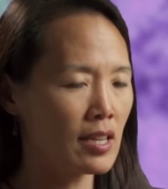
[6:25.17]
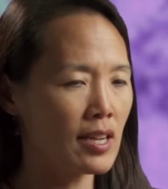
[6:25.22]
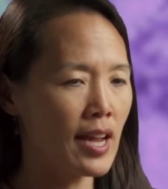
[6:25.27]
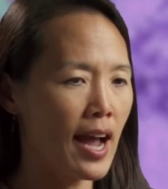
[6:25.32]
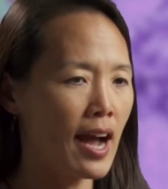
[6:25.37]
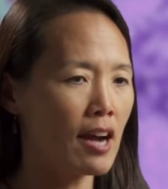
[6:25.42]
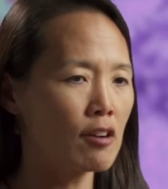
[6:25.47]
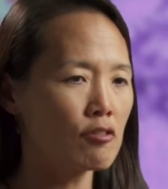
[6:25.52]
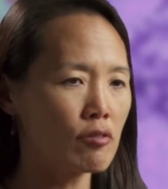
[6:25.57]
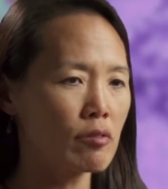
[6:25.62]
and
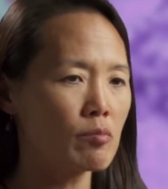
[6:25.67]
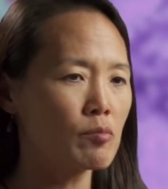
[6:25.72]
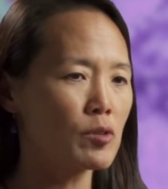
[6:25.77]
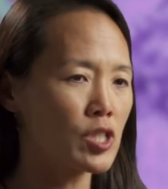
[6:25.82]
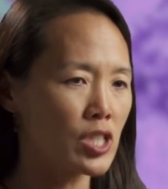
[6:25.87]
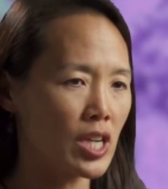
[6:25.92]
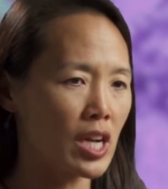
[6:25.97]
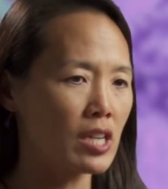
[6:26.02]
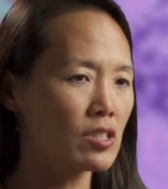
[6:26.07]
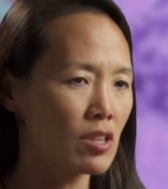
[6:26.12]
how do we
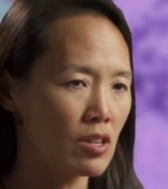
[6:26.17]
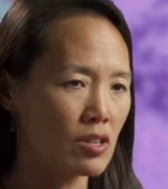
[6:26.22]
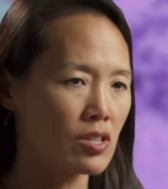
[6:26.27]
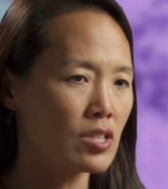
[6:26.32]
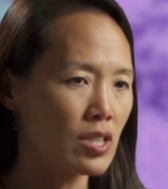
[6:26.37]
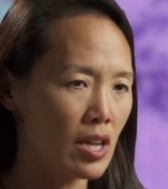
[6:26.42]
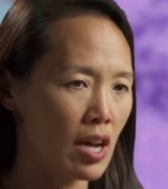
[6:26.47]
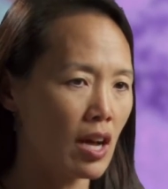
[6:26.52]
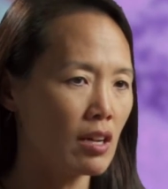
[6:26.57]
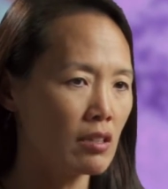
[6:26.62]
protect
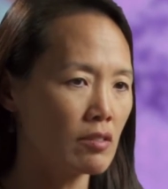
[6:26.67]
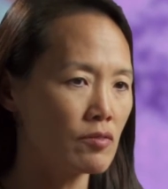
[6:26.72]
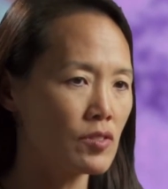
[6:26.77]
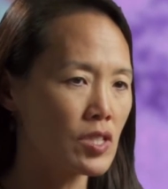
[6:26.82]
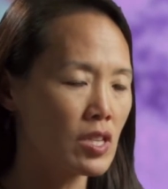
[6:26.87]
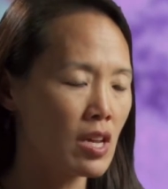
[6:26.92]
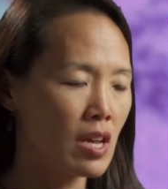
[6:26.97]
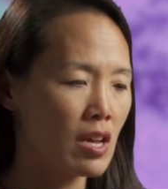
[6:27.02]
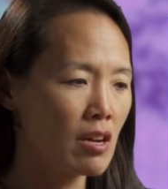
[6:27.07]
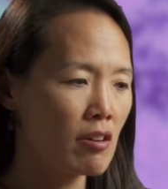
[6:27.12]

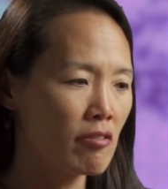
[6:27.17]
ourselves?